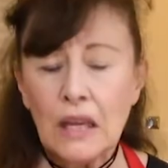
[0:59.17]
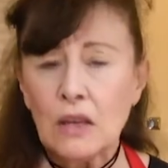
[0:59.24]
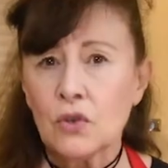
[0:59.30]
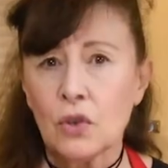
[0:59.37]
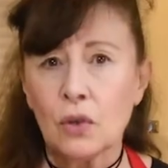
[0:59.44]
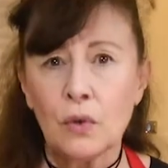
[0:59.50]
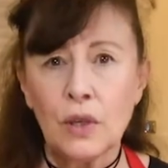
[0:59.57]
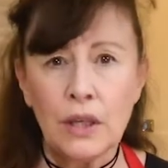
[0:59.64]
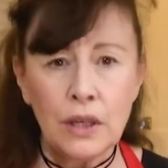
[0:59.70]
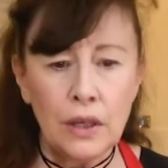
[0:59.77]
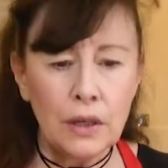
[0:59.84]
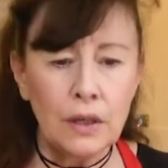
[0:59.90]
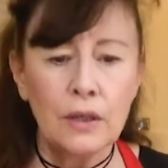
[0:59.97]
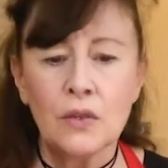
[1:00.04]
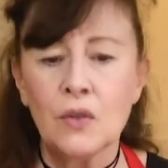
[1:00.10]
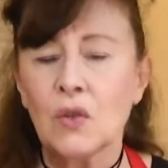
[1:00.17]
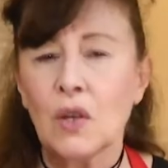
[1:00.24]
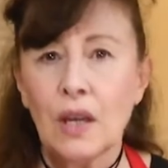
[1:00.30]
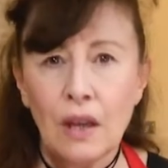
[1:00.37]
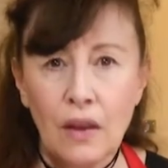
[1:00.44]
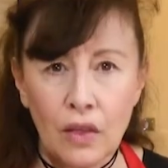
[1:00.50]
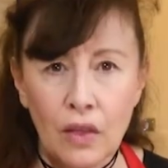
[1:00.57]
So here
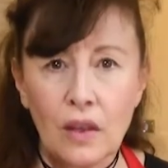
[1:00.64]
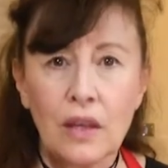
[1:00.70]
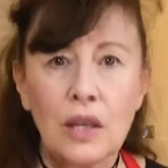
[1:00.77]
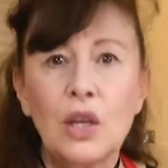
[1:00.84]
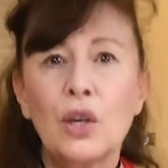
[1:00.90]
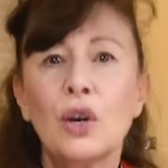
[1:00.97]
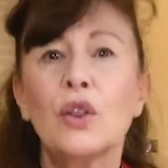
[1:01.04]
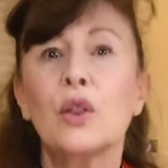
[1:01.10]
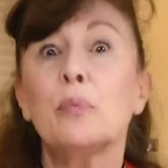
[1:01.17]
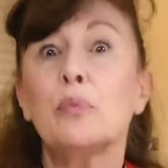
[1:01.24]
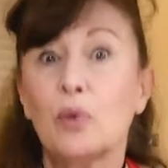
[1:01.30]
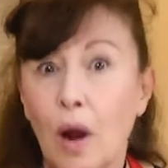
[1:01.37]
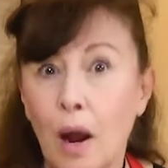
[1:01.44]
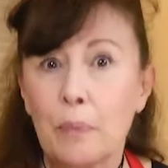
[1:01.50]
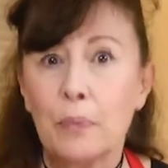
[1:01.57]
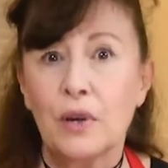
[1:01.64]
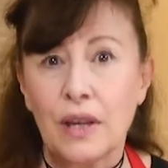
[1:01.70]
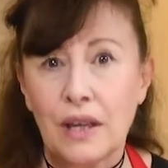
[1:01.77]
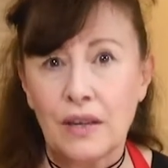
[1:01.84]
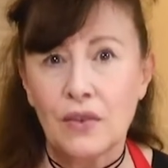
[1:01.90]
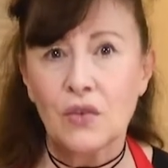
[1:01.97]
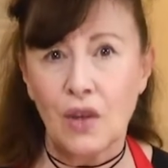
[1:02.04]
are the
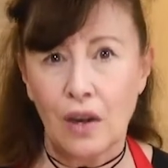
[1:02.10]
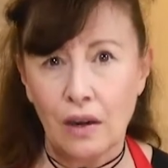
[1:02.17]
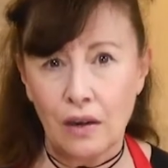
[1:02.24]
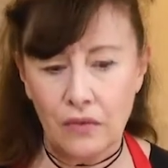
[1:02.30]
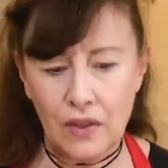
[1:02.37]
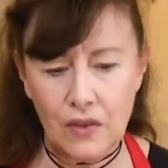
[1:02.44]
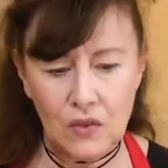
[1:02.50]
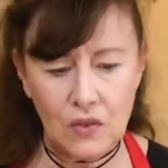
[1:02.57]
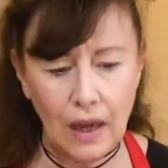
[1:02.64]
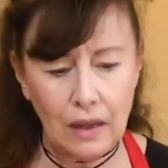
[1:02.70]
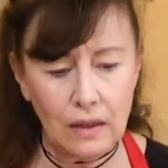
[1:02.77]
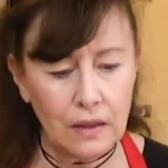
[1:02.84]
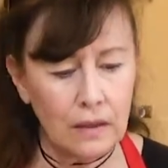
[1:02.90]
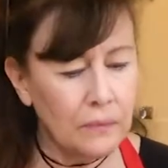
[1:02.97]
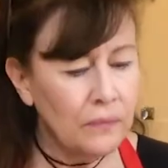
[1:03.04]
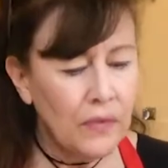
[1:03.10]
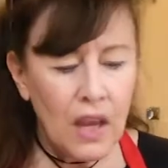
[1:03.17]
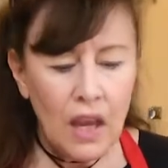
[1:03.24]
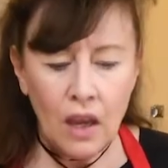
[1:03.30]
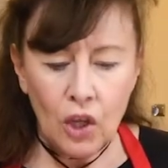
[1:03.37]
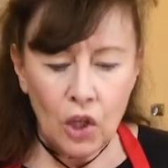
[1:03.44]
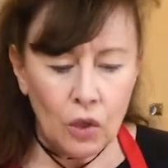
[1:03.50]
properties of this salad.
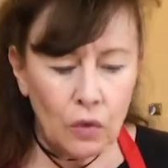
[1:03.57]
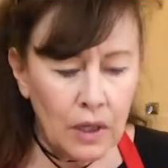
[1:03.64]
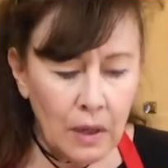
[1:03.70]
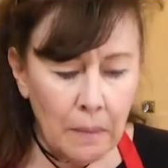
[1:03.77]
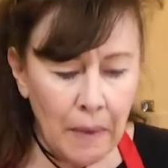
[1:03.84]
You can